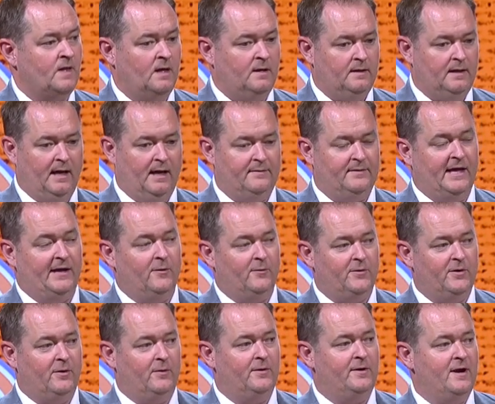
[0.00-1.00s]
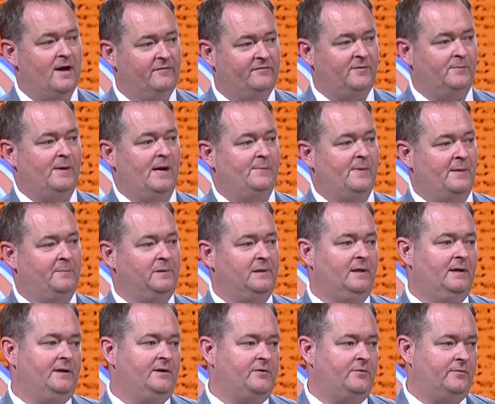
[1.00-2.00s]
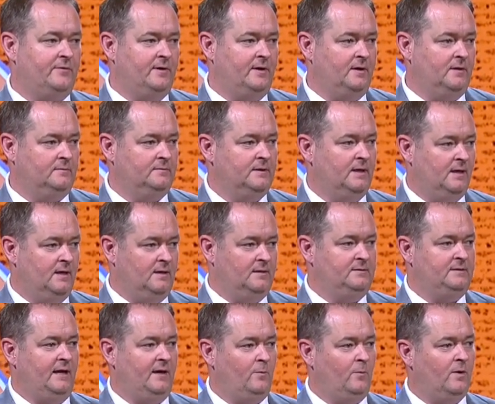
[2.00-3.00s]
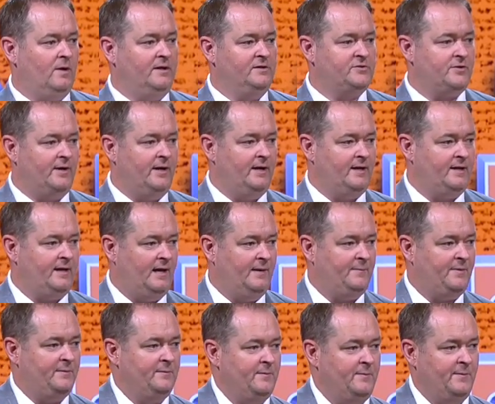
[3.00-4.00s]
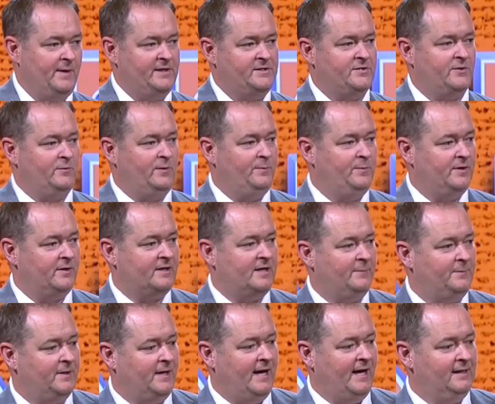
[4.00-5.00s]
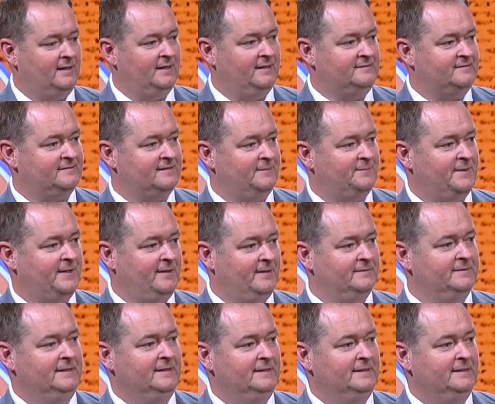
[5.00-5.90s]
Yeah, they don't know enough about my playing career. Day one in training camp, I'm going to make sure we put a couple highlights up there.